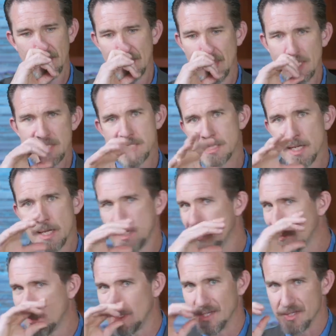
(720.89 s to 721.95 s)
Let's say
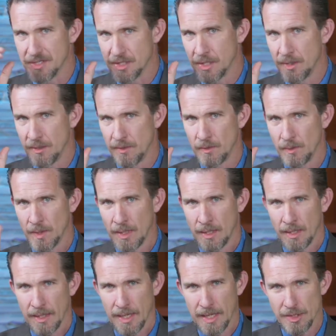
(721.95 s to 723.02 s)
you're in the zoo
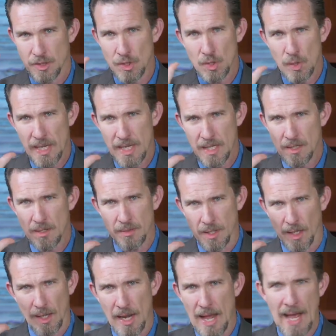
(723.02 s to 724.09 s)
and you hear the
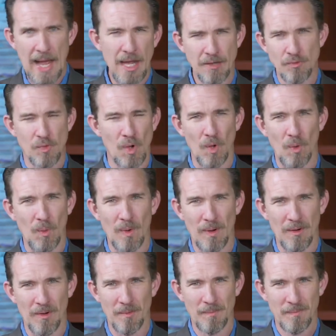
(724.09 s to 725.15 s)
lion
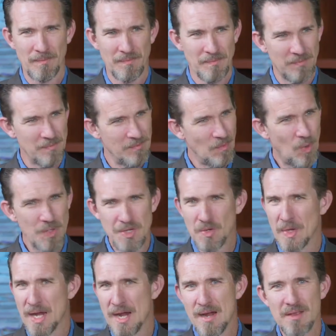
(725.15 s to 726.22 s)
roar. Well, you
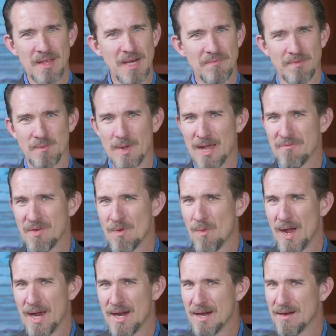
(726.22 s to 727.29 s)
can hear that from
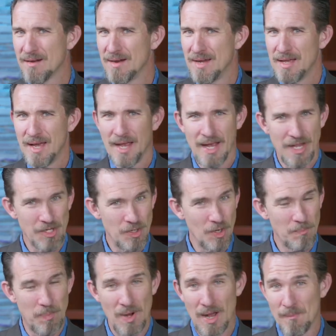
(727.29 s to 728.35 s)
everywhere, and
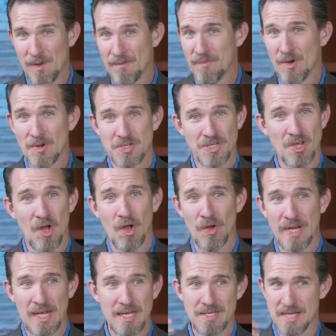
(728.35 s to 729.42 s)
your probably first
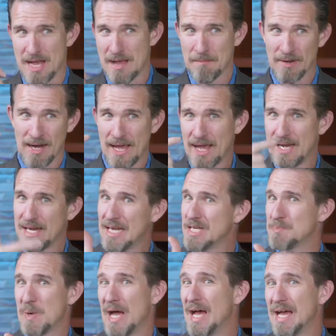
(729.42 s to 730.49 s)
thought is, I'm glad
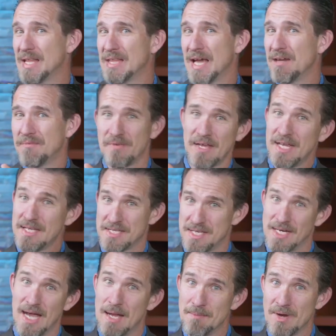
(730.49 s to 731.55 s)
he's behind that fence
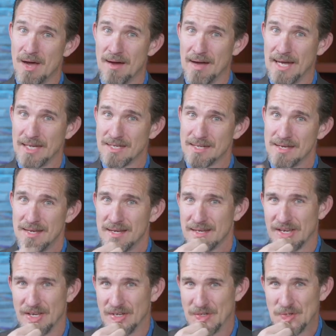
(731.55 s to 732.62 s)
and I'm not.
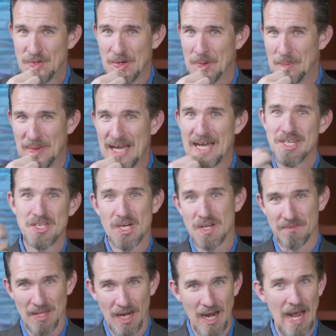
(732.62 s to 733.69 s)
Can you imagine
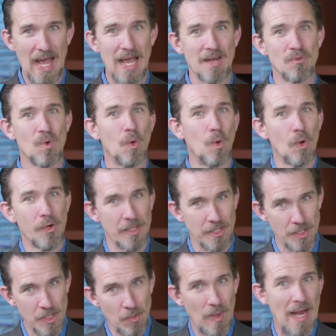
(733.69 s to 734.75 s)
if the lion roared
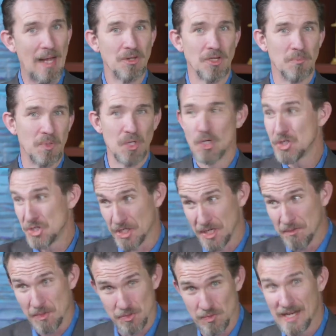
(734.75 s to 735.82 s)
and you were out in the bush and
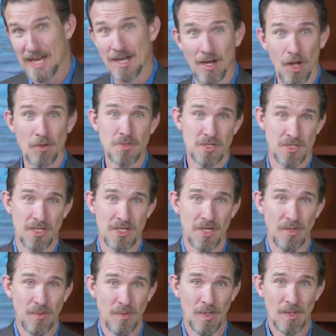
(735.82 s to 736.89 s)
it was really close to
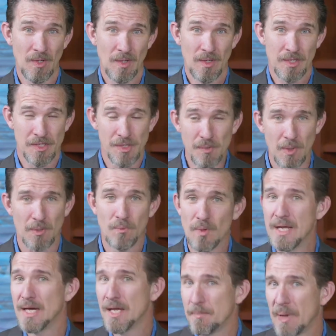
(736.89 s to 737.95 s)
you? You would
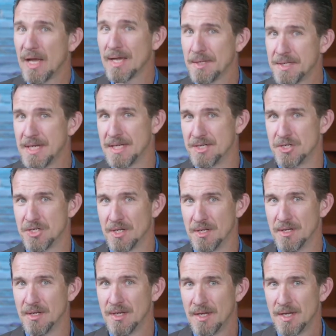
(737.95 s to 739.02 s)
really pay
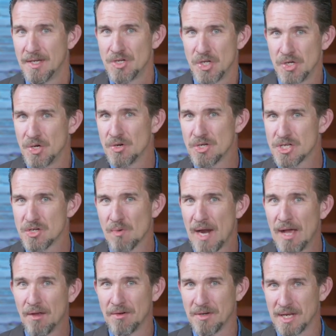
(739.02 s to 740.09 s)
attention to your
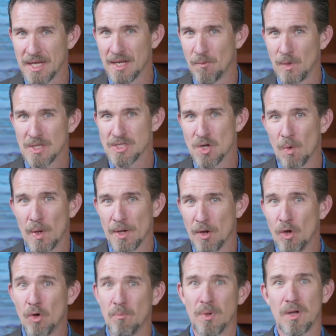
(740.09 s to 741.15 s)
surrounding and what's going
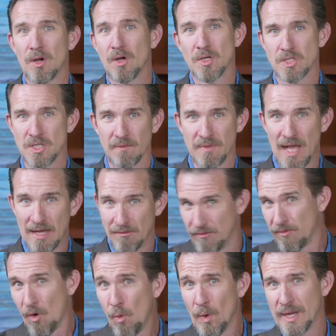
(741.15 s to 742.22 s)
on because of that
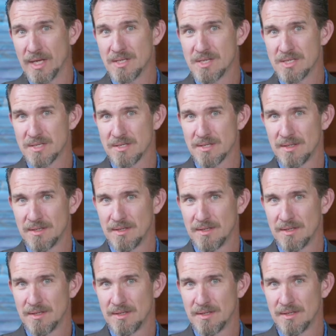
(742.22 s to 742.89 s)
voice.